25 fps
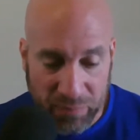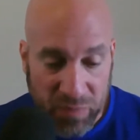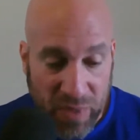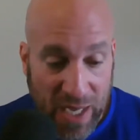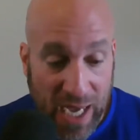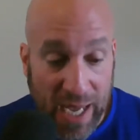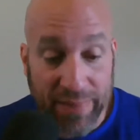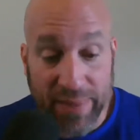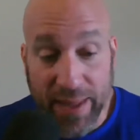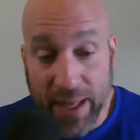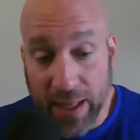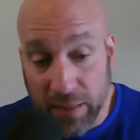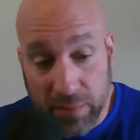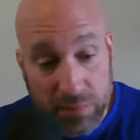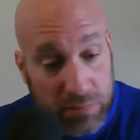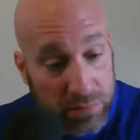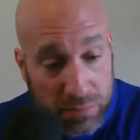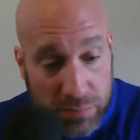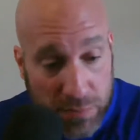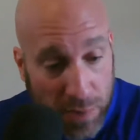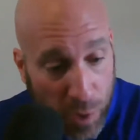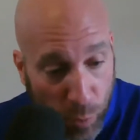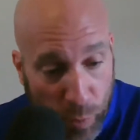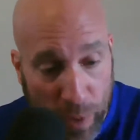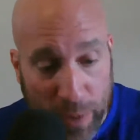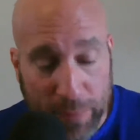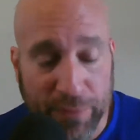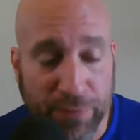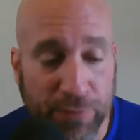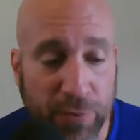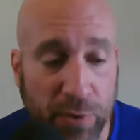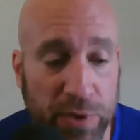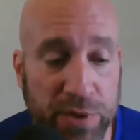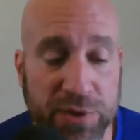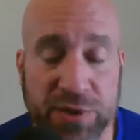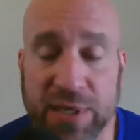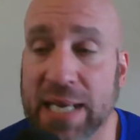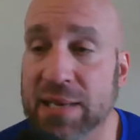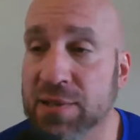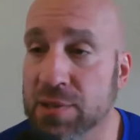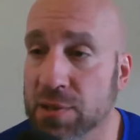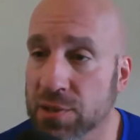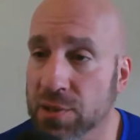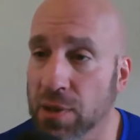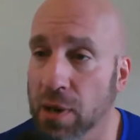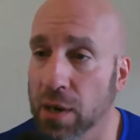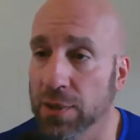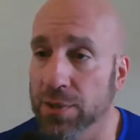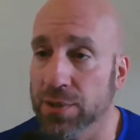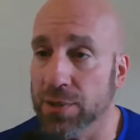And then a week before the season
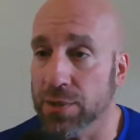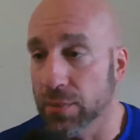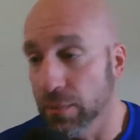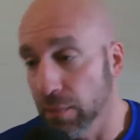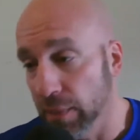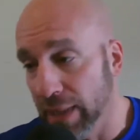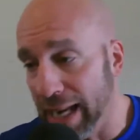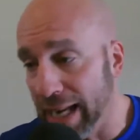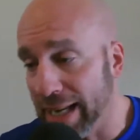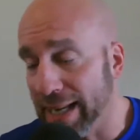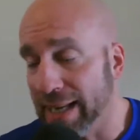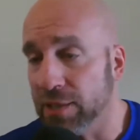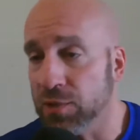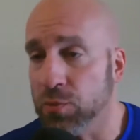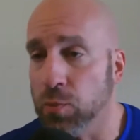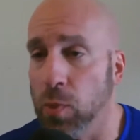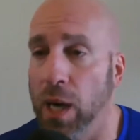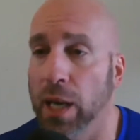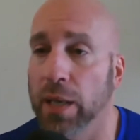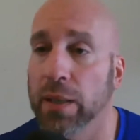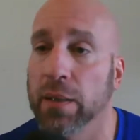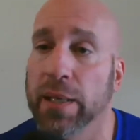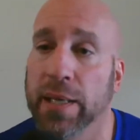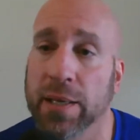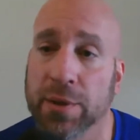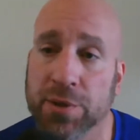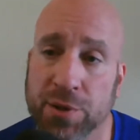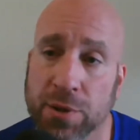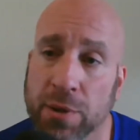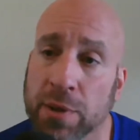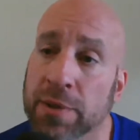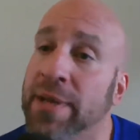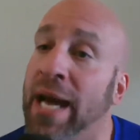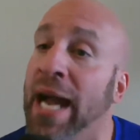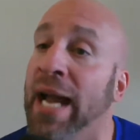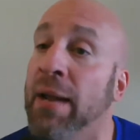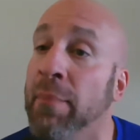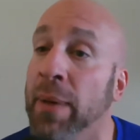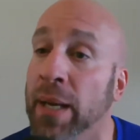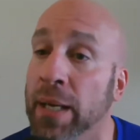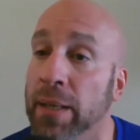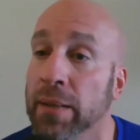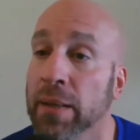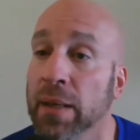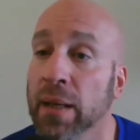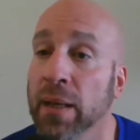starts, hey, guess what? Here's your indictment.